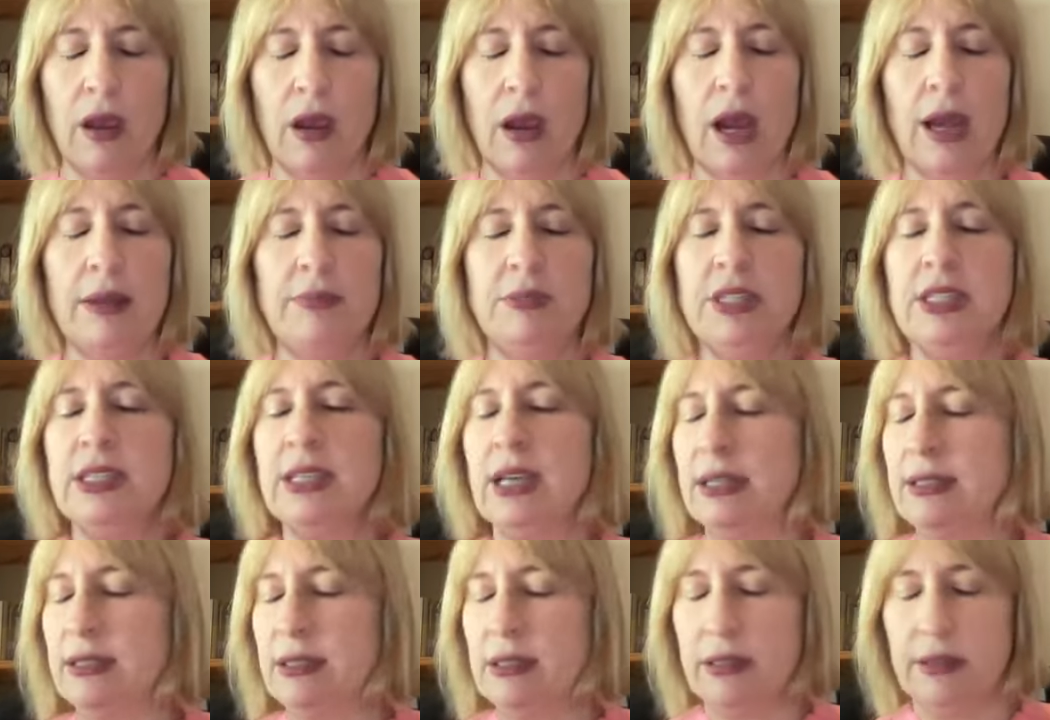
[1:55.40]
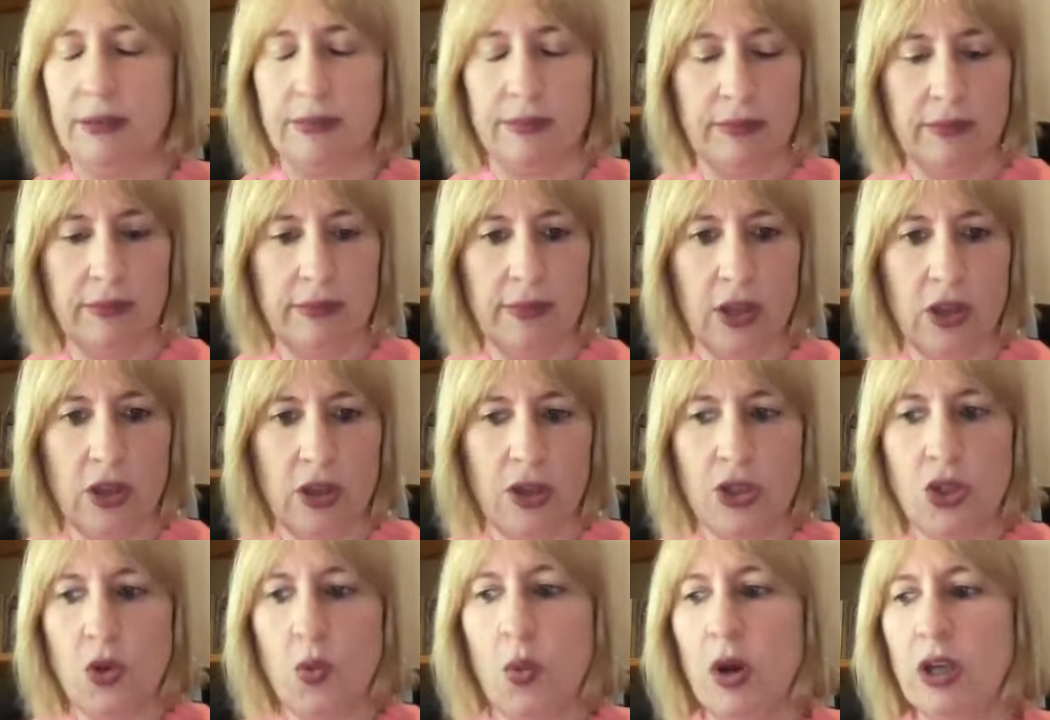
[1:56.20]
I'm disgusting.
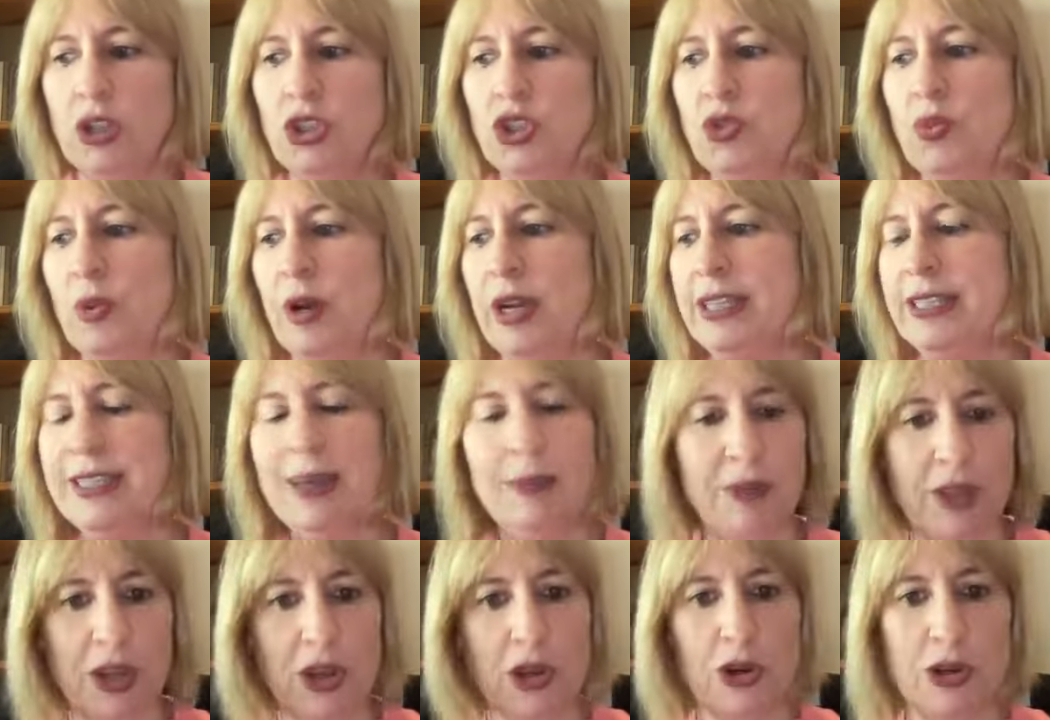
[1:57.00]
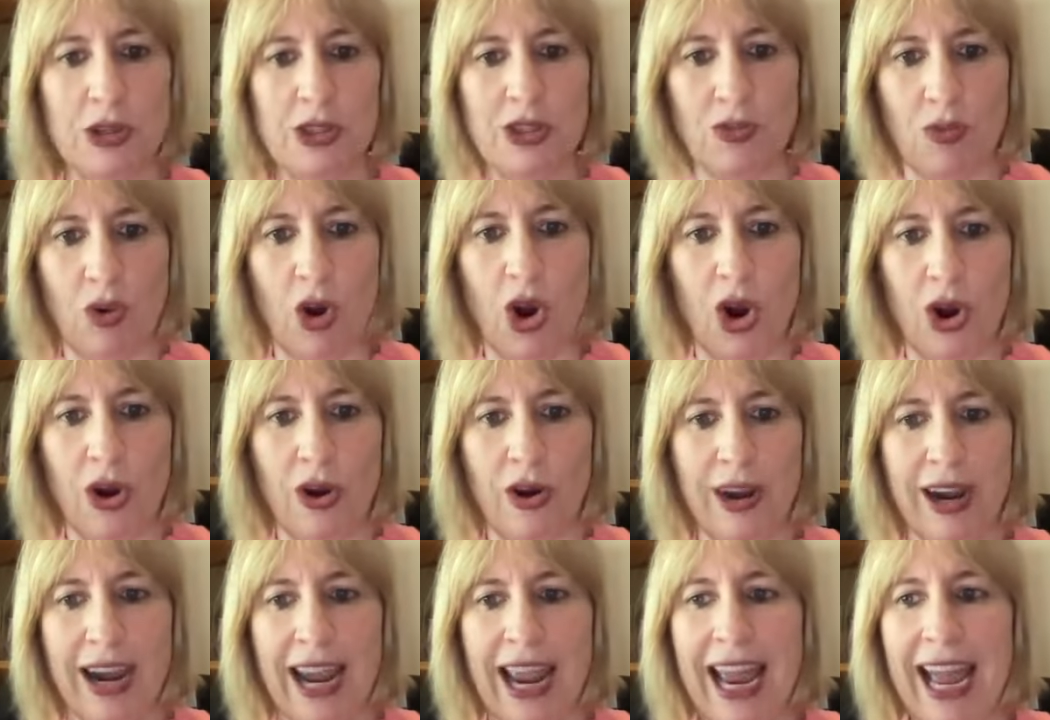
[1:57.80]
The ones where something goes
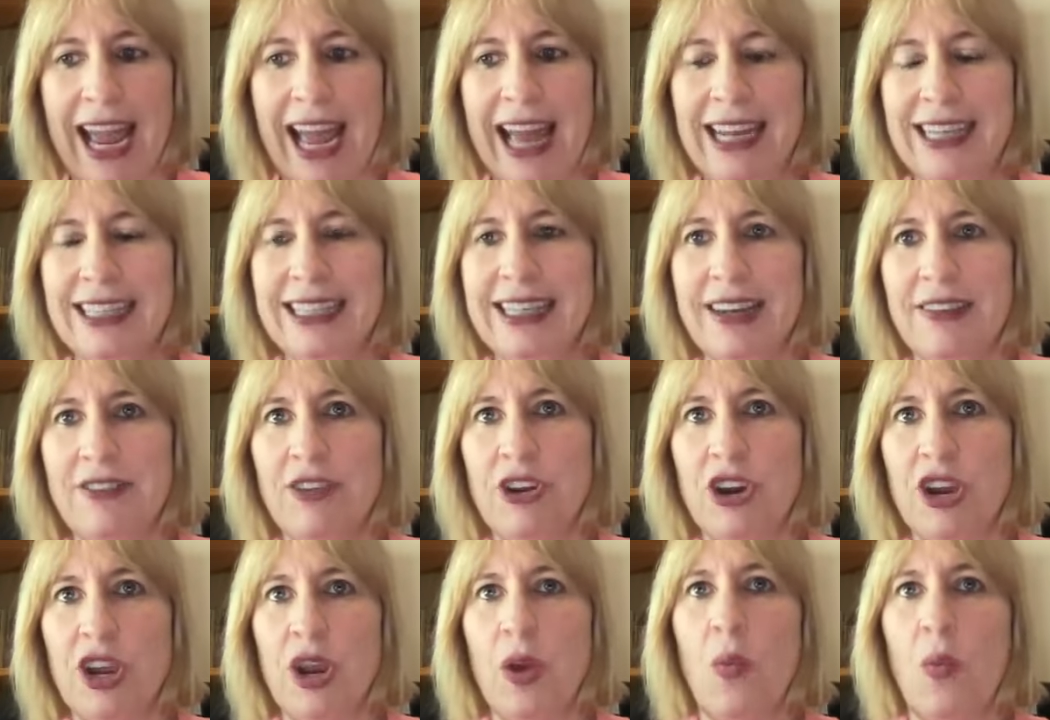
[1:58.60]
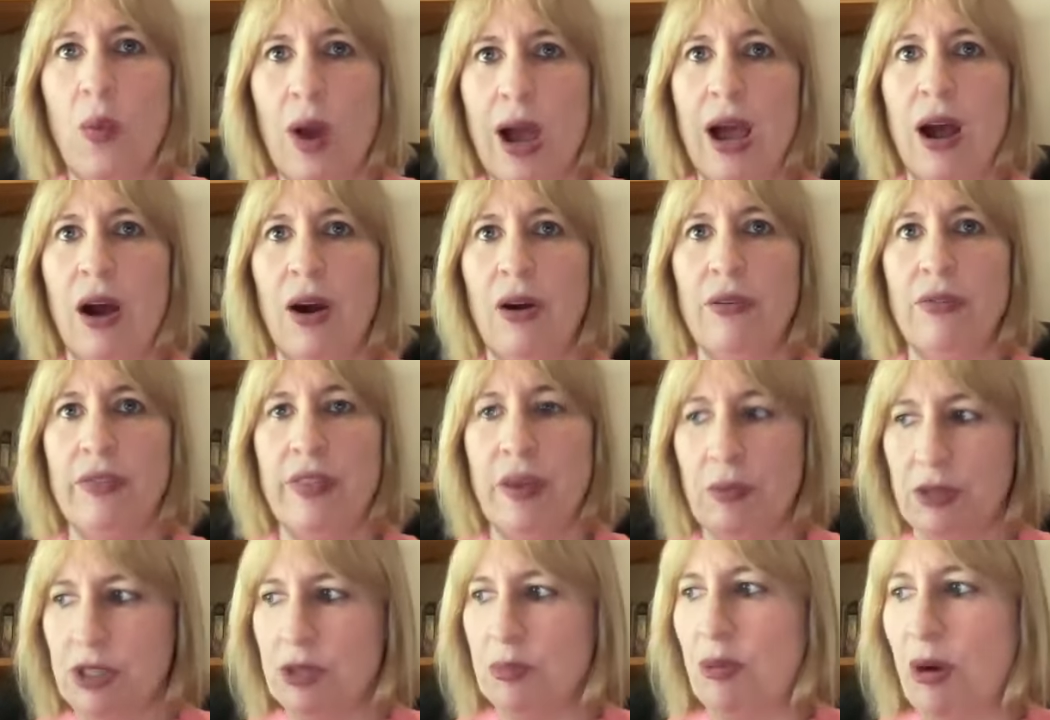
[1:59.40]
wrong, and instead of going, wow,
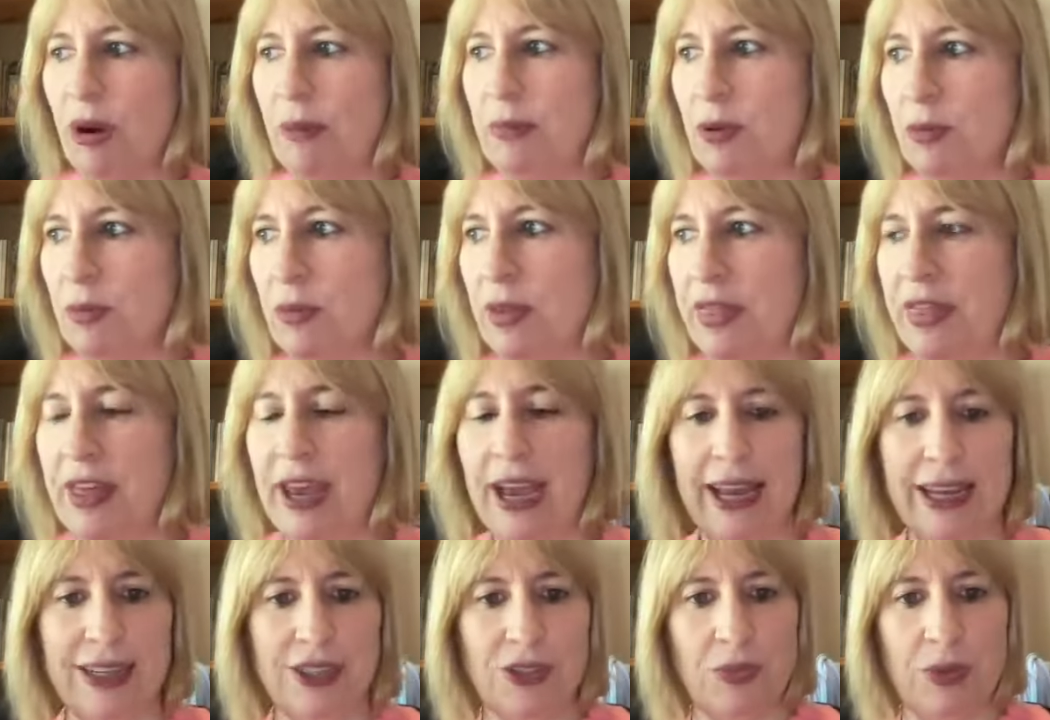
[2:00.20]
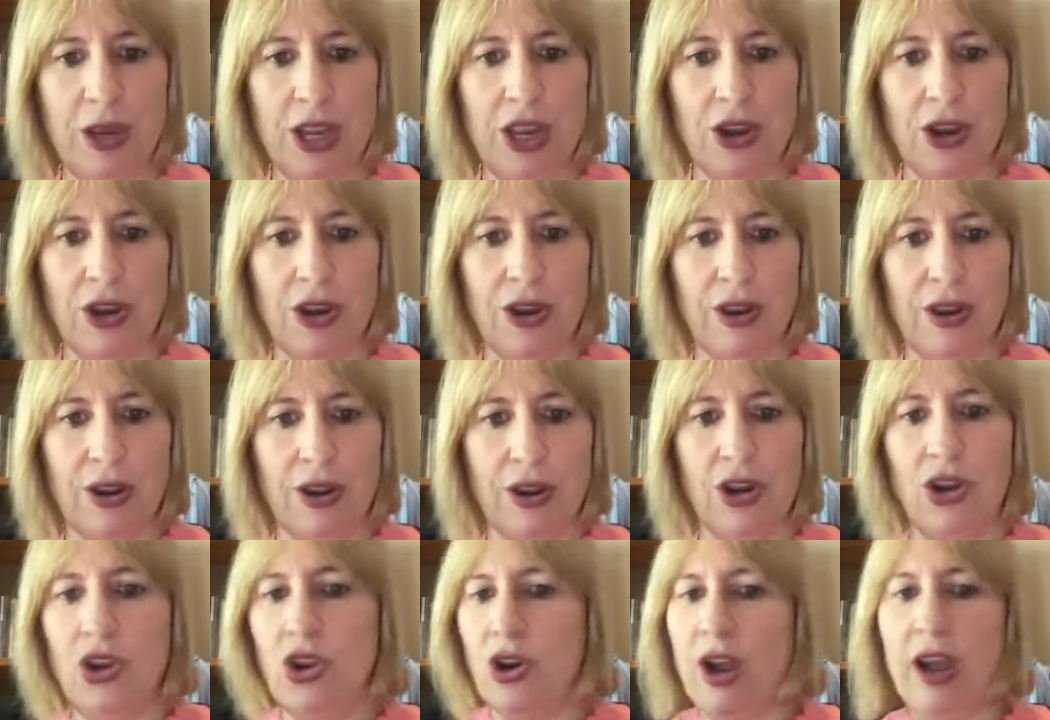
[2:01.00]
there was a problem with that, we go,
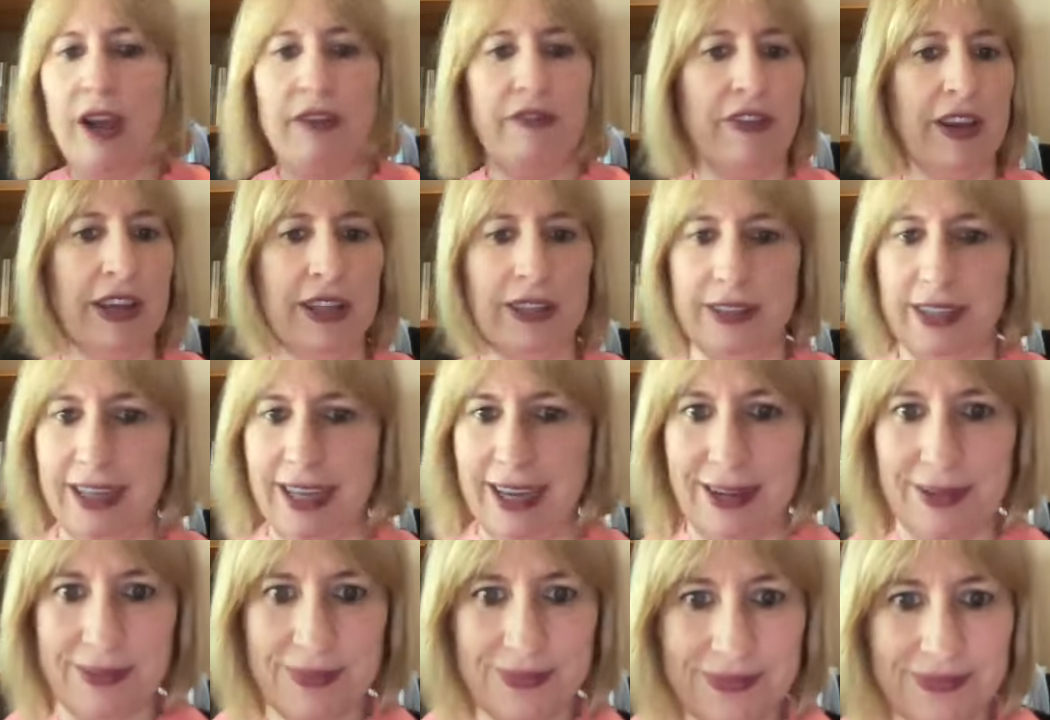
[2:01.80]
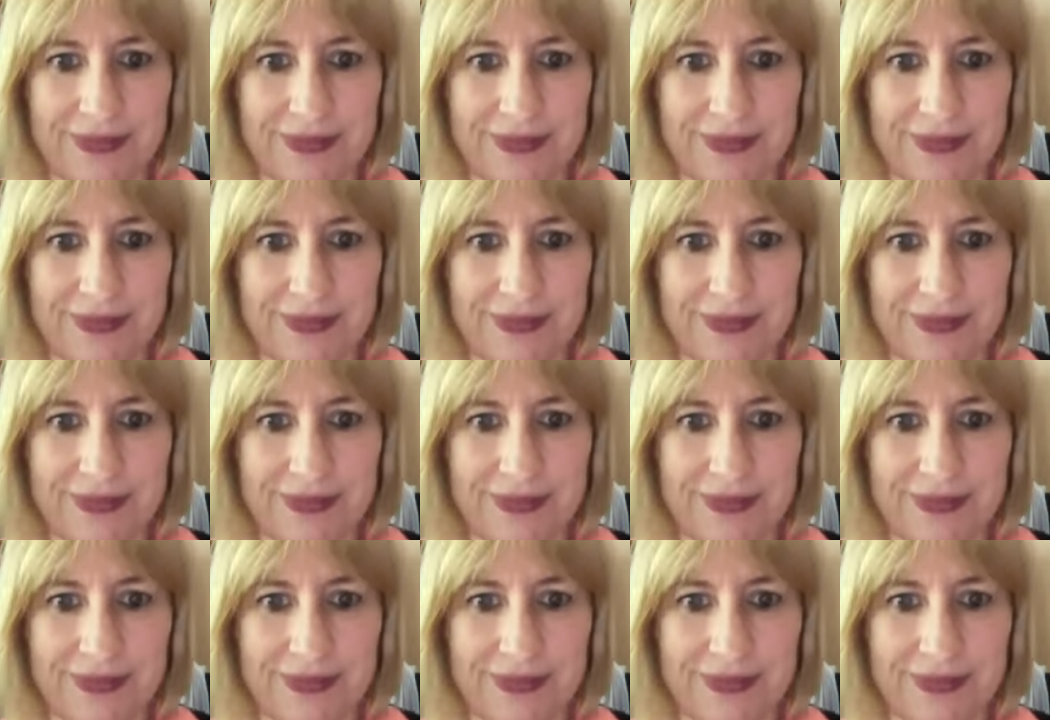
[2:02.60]
look, I failed again.